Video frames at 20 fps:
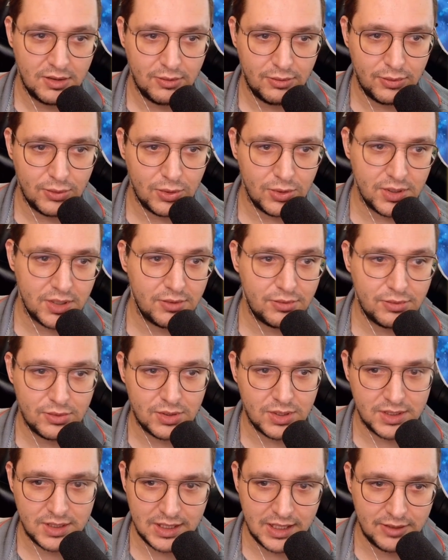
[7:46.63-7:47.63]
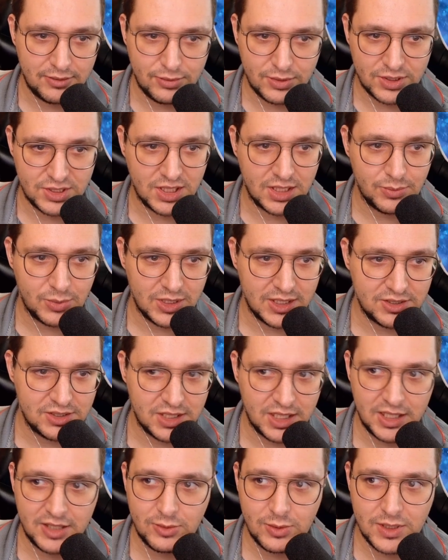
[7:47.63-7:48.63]
folder for, like for example, let's
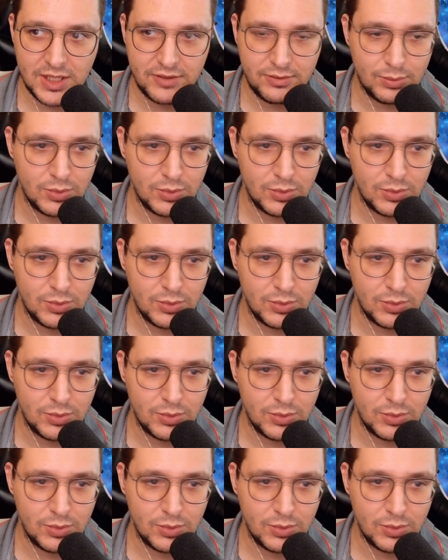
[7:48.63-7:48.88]
say I want to have